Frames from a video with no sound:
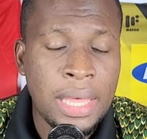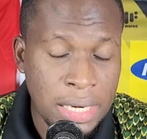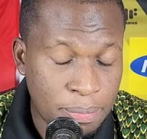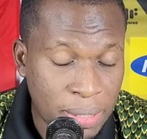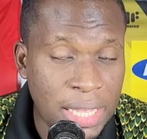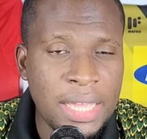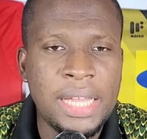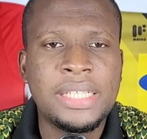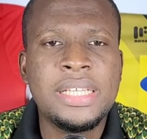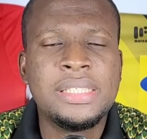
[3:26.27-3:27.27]
and play
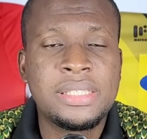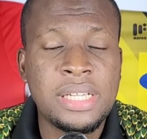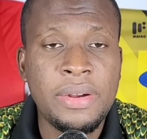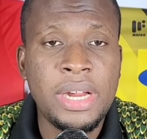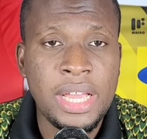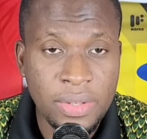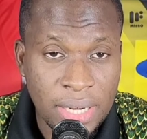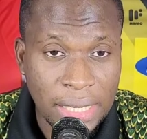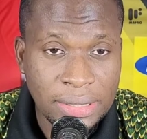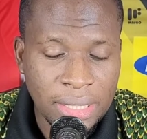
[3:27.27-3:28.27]
against Karela
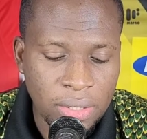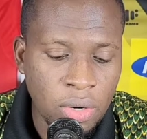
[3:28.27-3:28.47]
United.